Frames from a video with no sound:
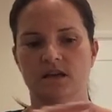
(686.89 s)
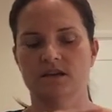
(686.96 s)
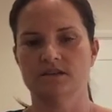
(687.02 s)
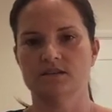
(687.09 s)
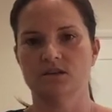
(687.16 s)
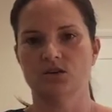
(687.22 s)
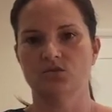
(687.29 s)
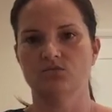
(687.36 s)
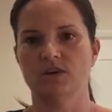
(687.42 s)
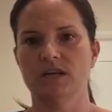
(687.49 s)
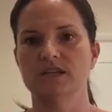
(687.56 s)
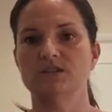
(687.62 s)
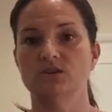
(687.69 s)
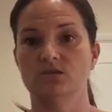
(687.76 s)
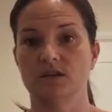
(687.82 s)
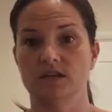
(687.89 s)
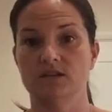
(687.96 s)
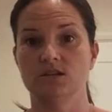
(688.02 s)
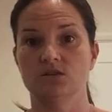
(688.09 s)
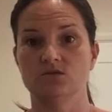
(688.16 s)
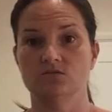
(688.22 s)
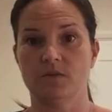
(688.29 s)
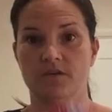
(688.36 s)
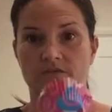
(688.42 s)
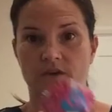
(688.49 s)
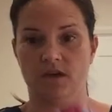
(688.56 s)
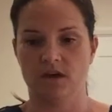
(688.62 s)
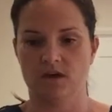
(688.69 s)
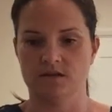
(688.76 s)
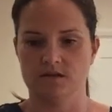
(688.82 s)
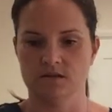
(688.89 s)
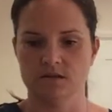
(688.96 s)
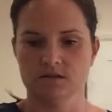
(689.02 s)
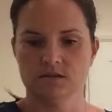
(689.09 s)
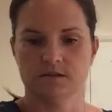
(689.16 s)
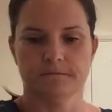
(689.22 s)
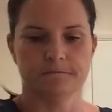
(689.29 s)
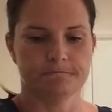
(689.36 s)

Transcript: so you really do need to use muffin cases.